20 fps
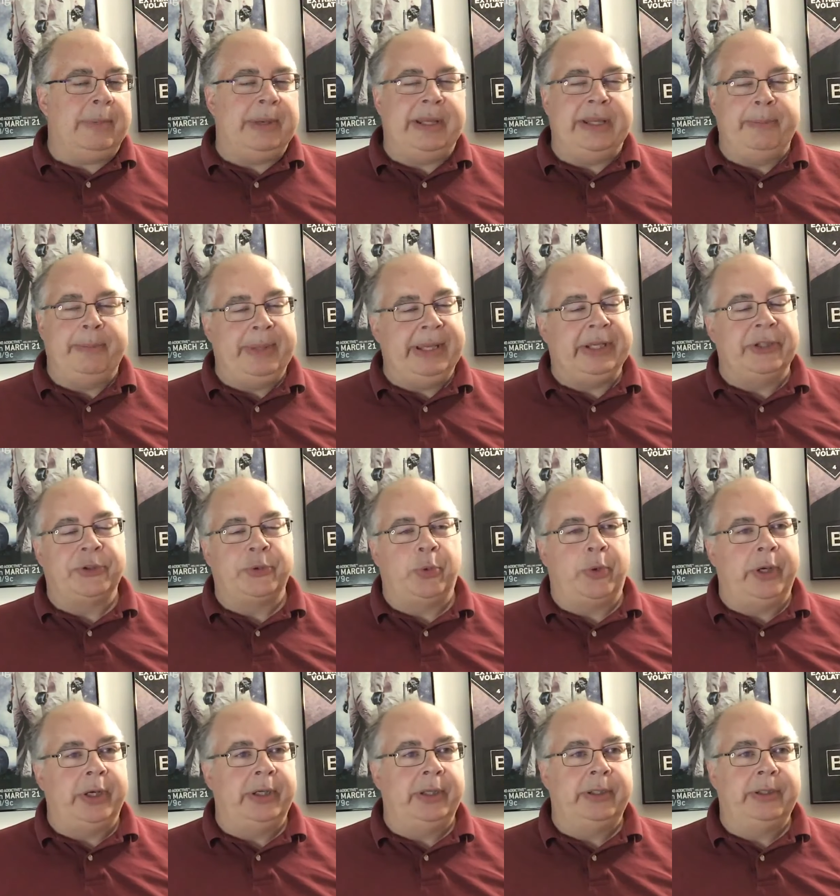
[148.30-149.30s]
I mean, the
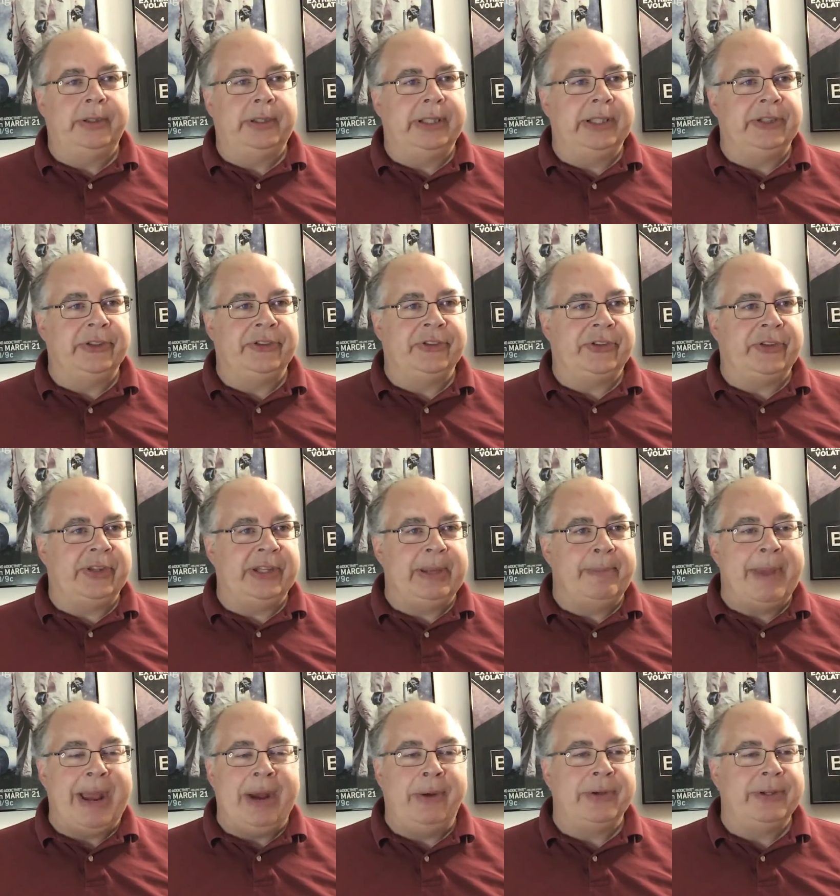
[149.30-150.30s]
biggest one
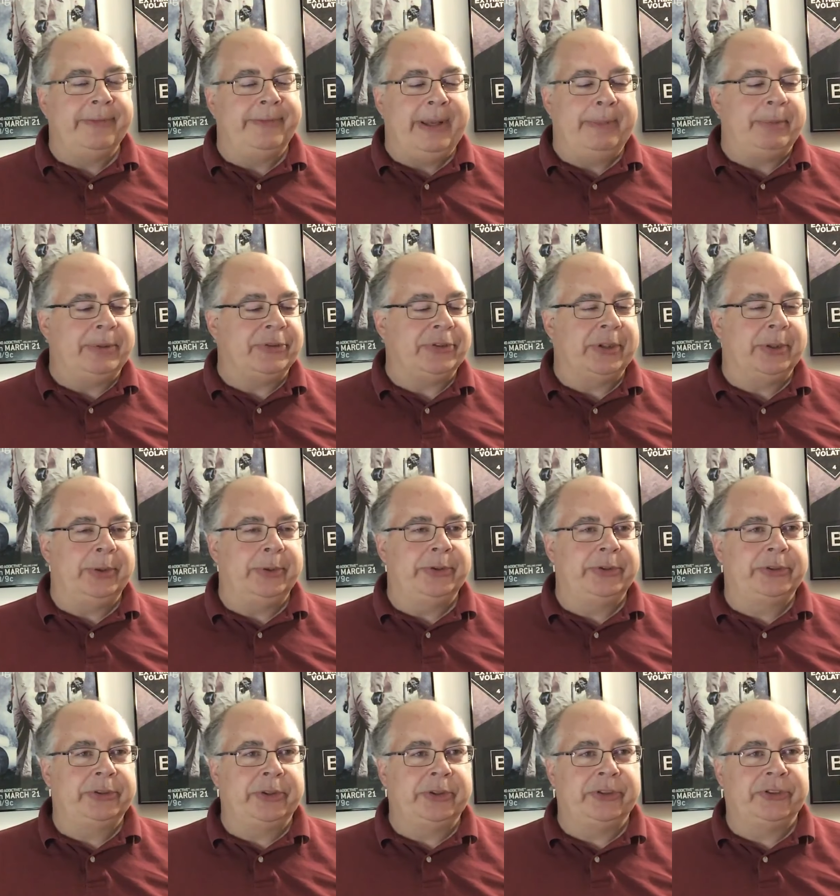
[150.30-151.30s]
is the amount of
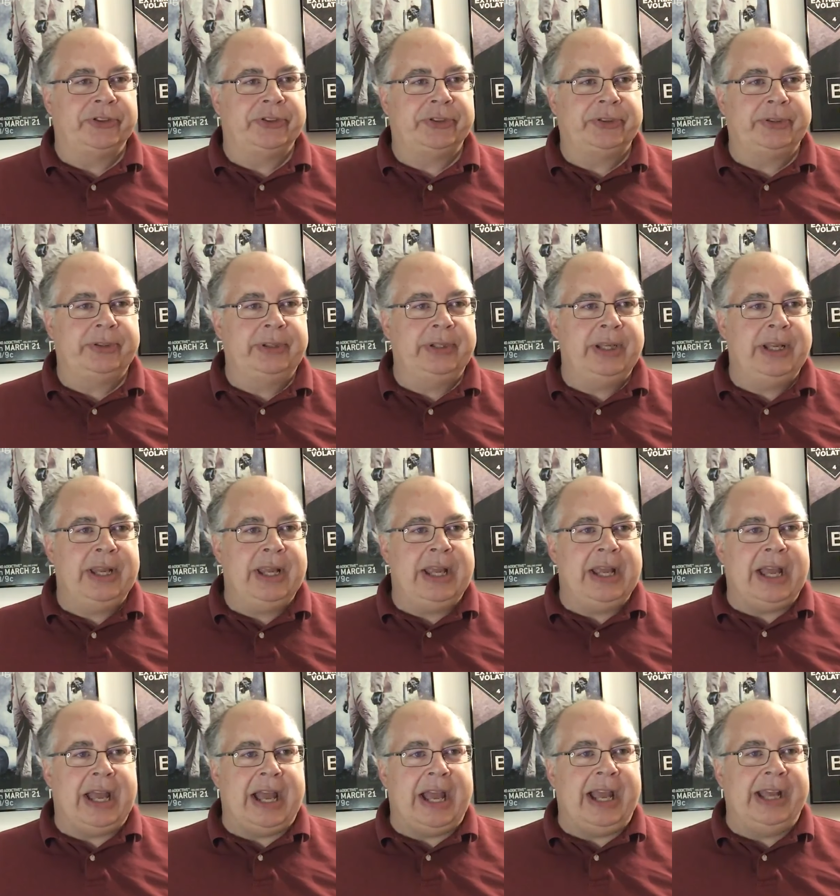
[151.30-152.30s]
episodes because
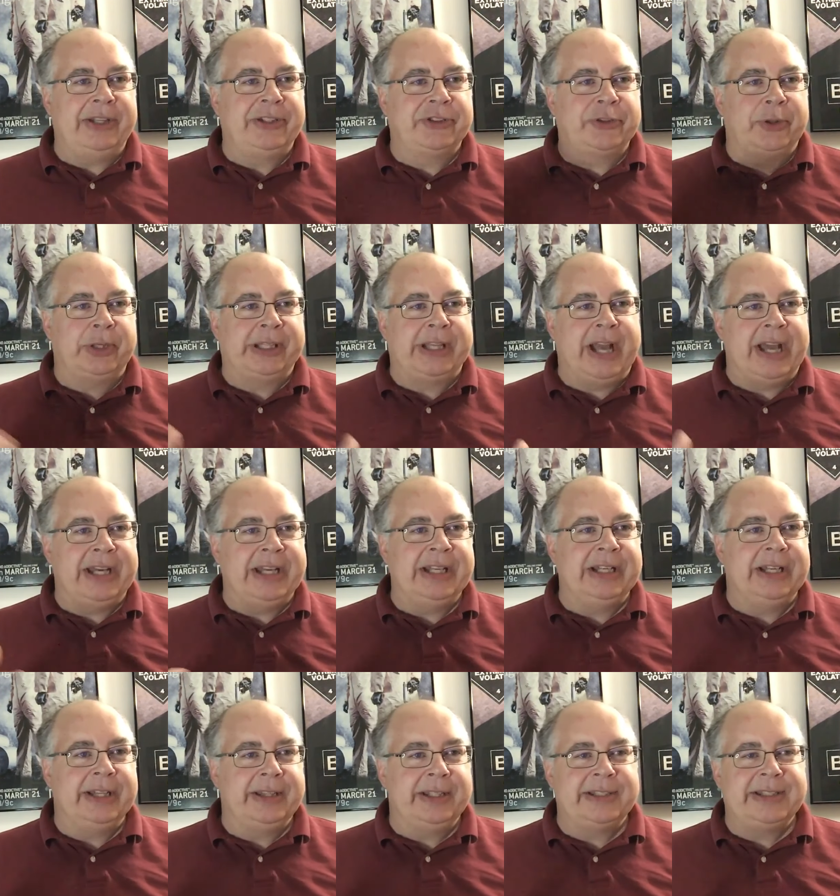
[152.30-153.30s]
I sort of
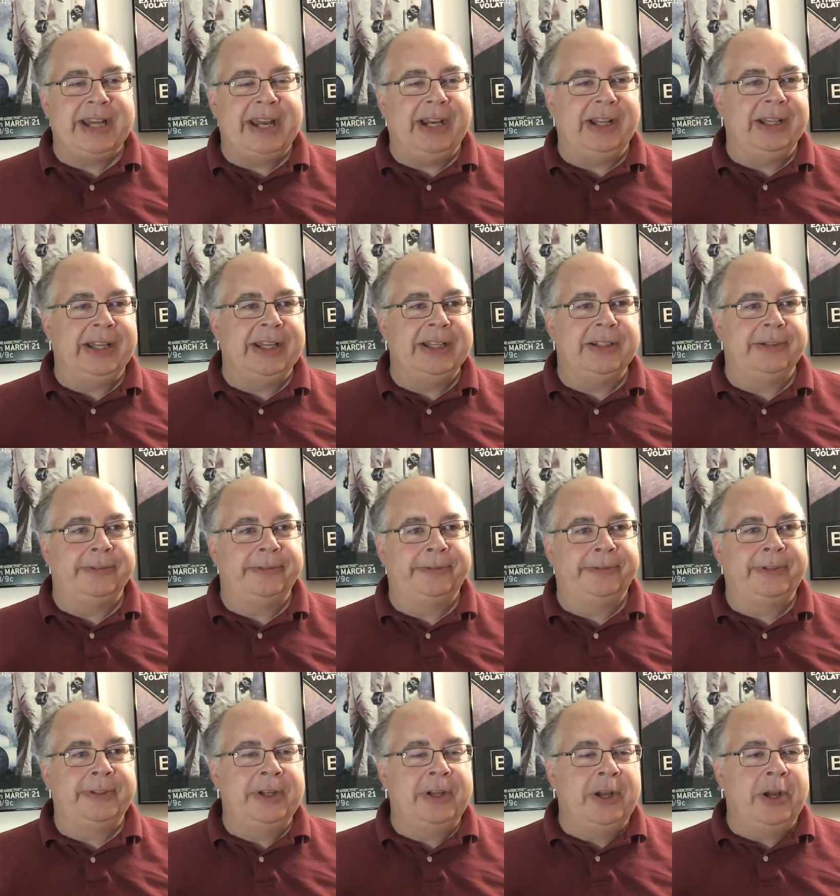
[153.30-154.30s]
got in at the tail end
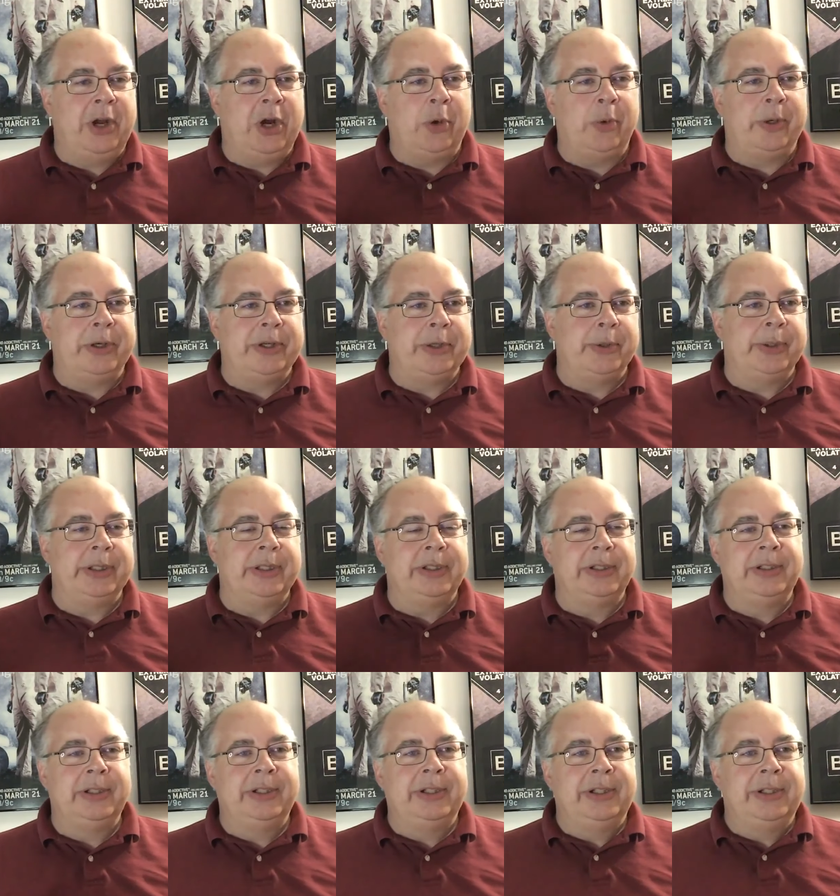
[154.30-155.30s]
of, oh, we're
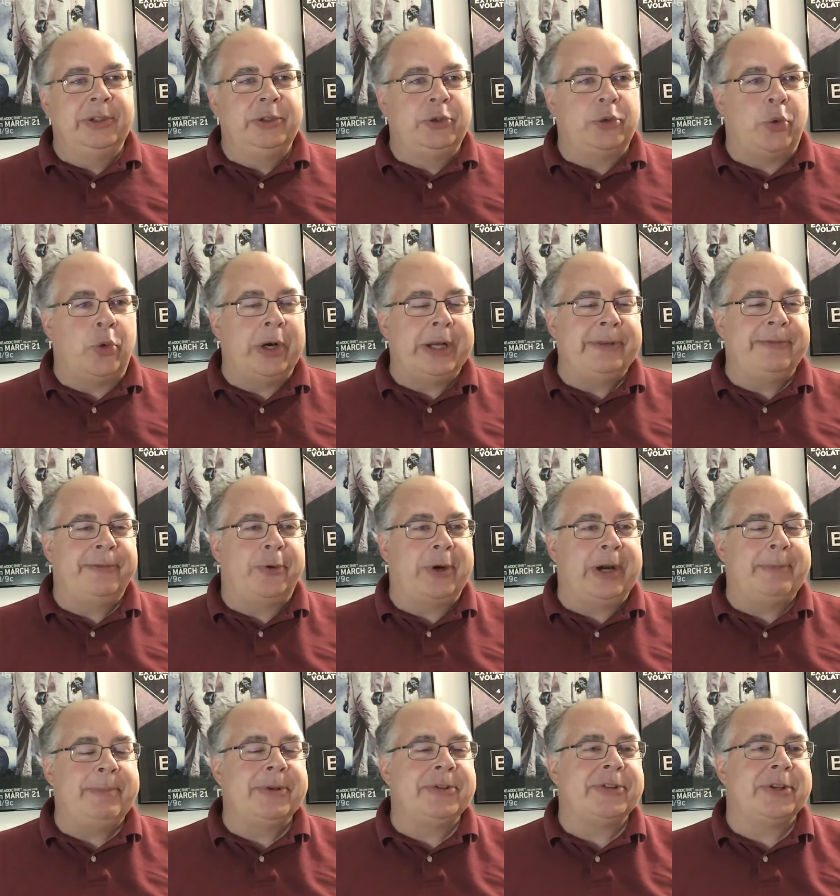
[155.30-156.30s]
doing
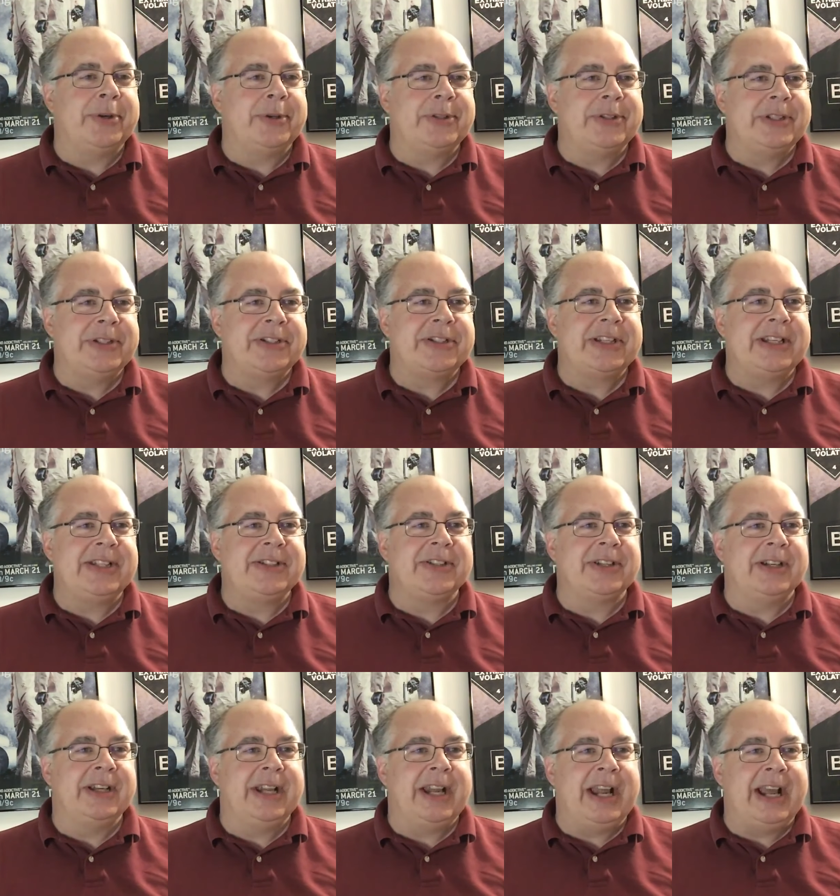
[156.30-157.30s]
24 episodes in a
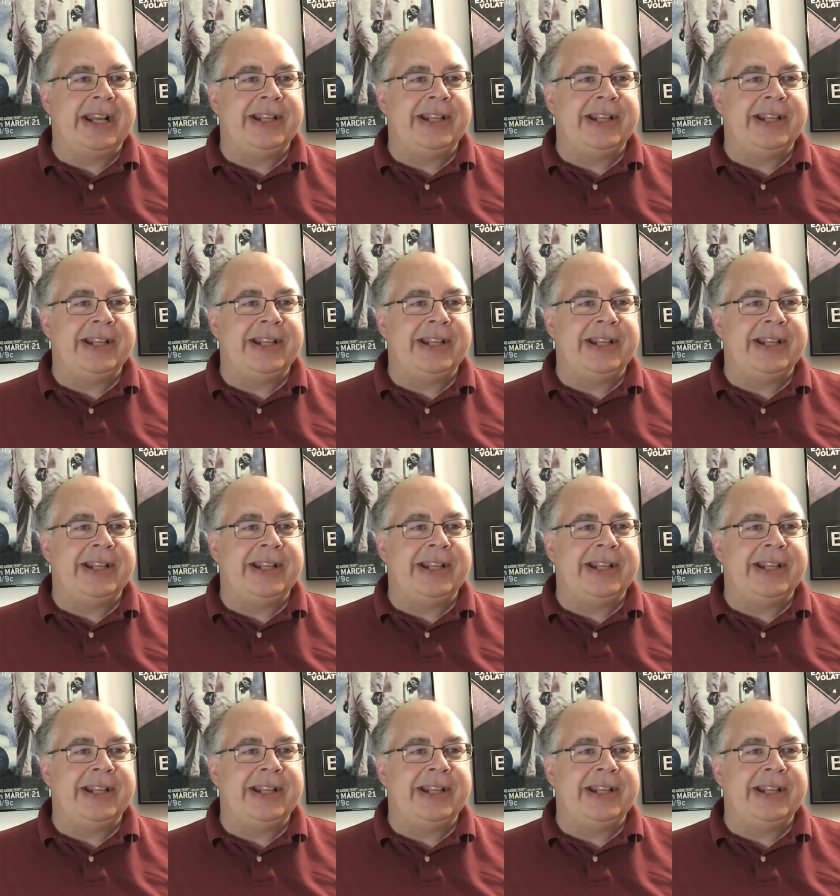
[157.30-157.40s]
season.